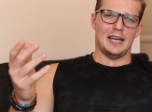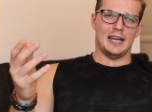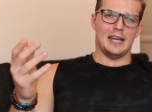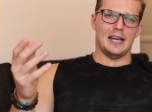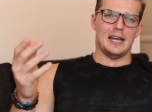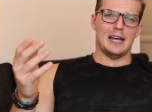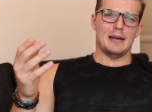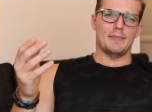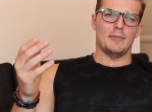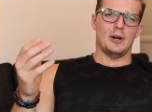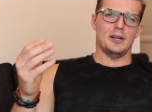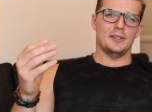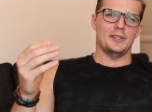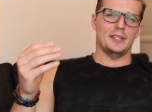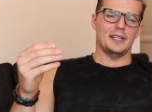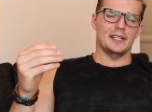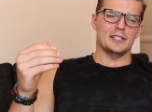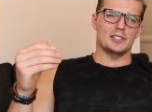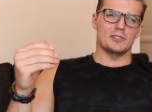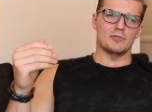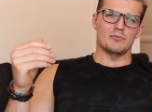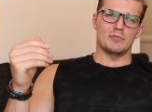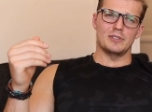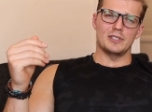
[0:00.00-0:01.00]
I think
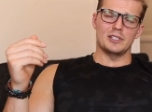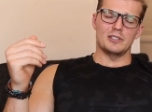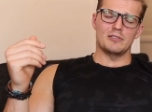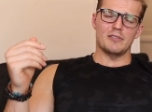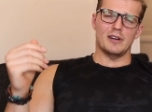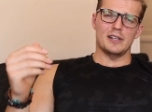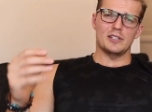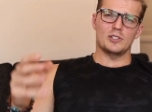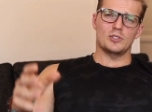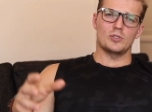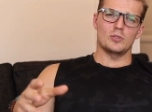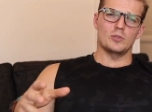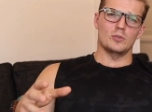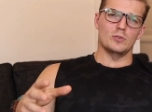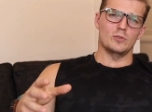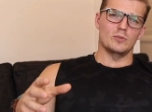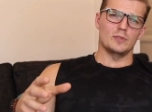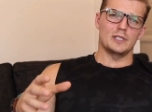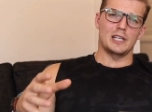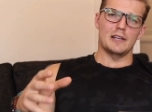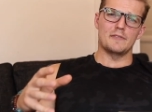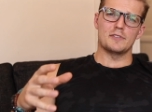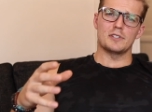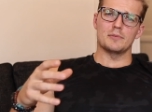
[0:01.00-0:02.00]
it's a really great
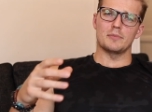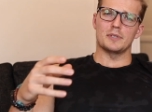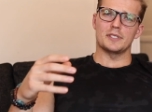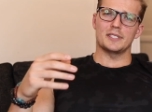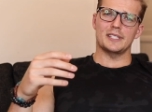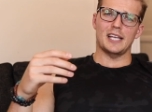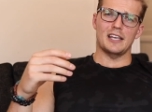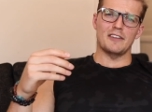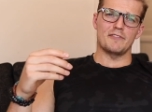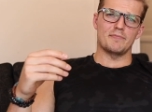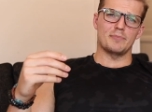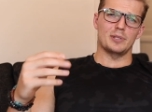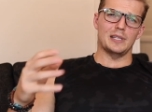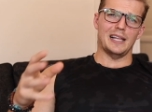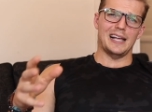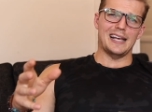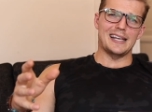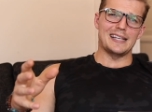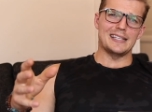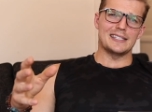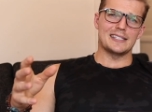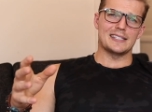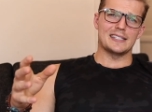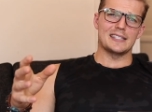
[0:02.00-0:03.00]
tool, gives them a safe
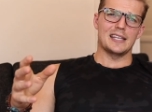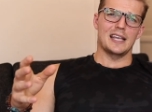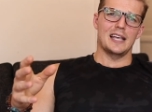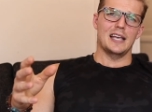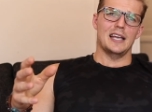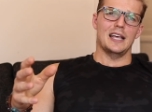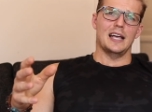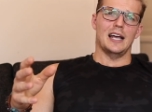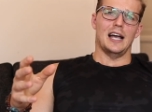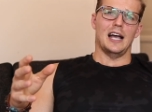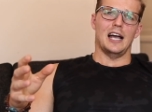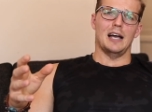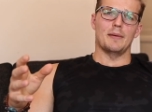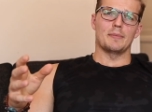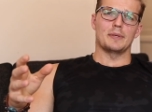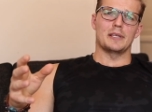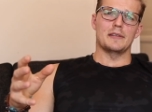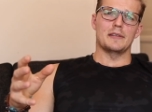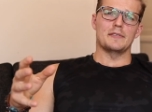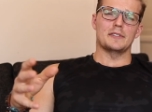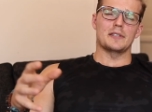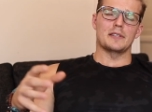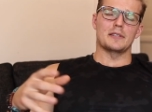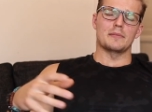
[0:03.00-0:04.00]
place,
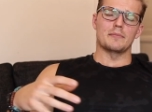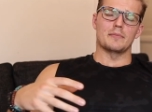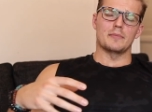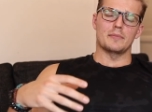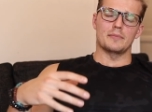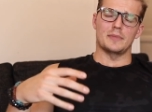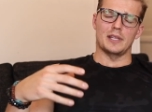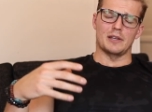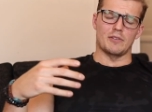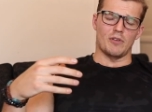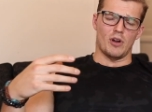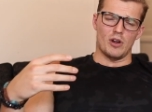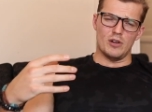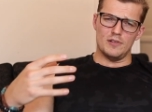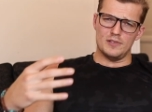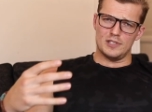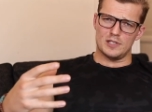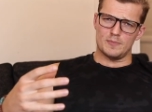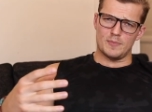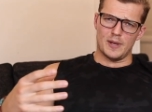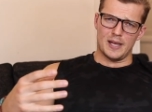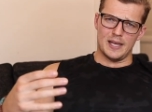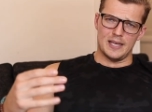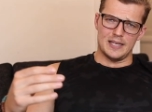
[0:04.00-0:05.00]
gives them their own
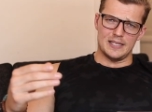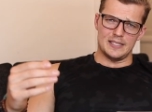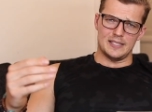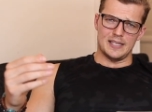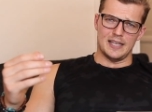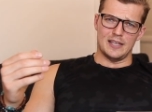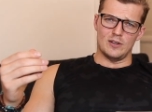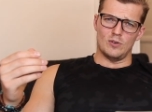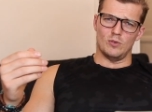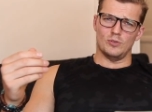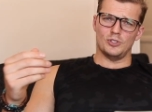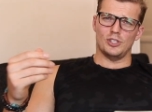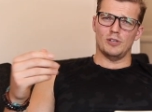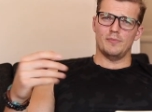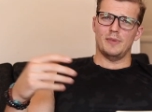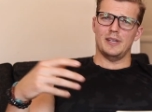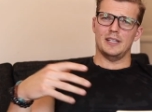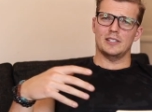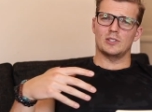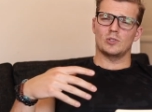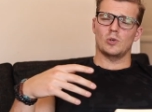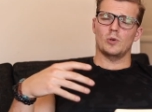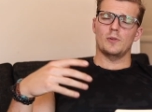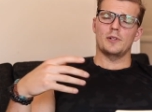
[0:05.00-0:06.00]
space, and also
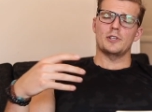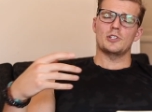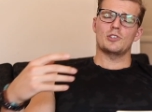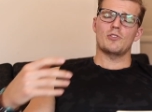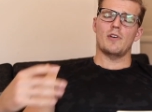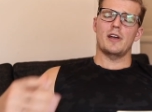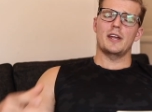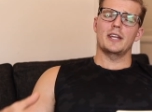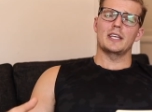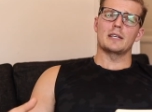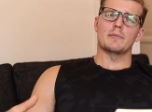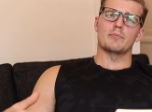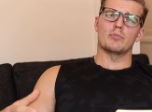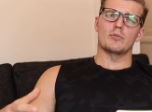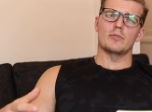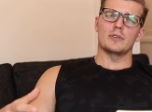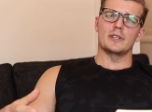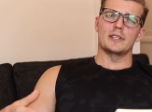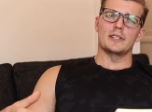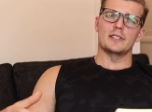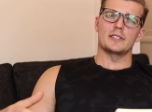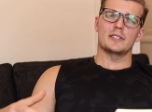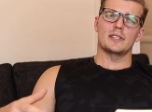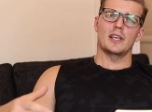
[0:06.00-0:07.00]
makes toilet training a
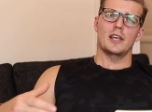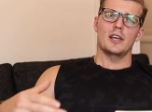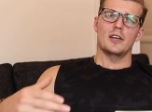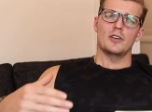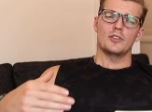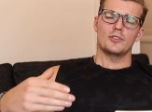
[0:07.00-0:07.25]
breeze.